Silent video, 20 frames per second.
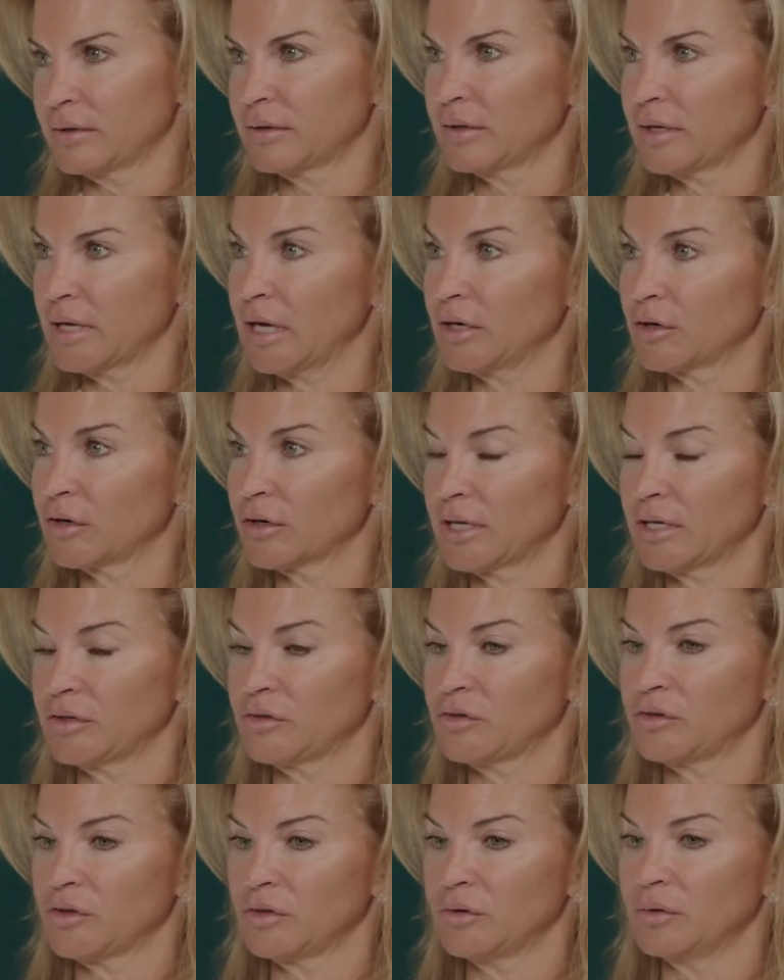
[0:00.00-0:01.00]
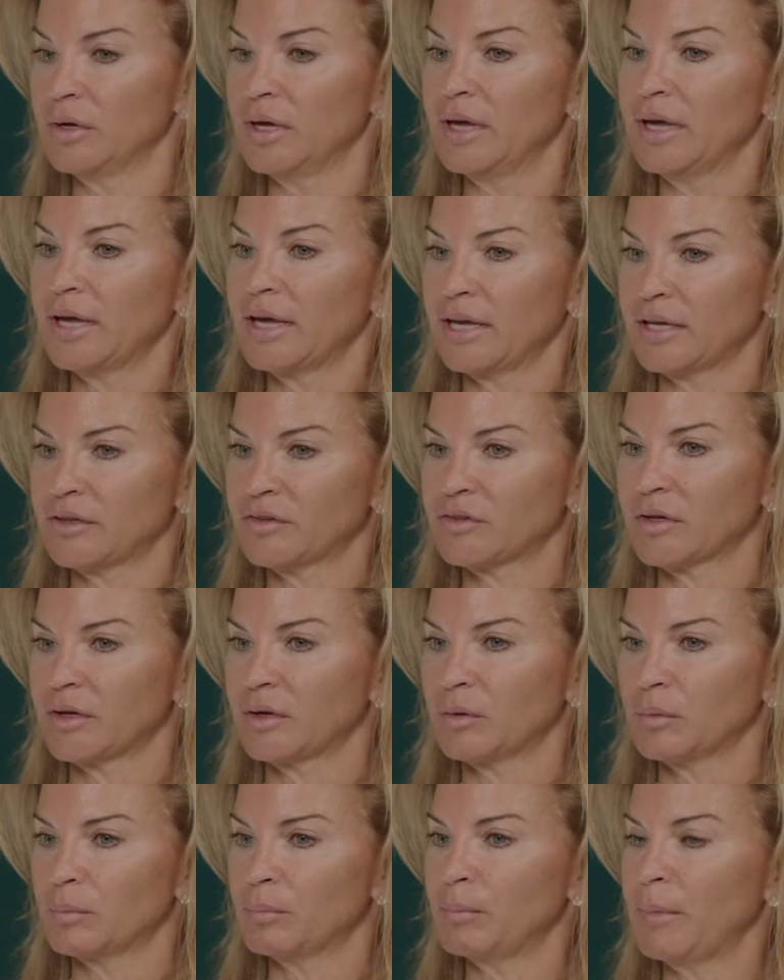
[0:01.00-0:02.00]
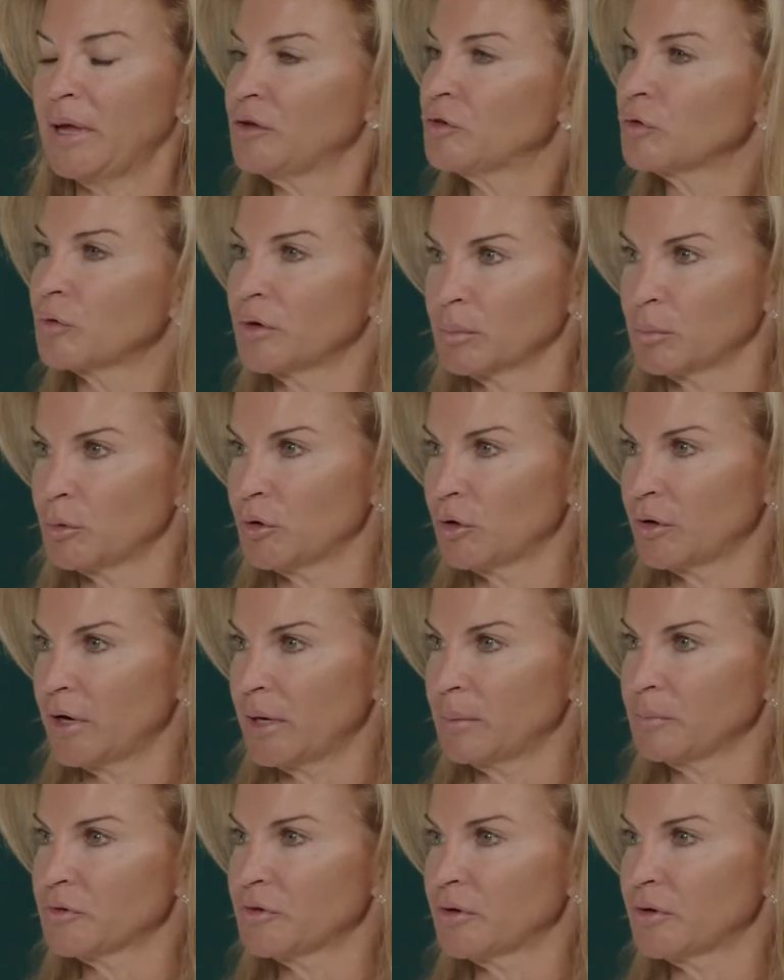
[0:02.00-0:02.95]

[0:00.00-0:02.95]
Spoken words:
younger kids do. It's a mentoring program.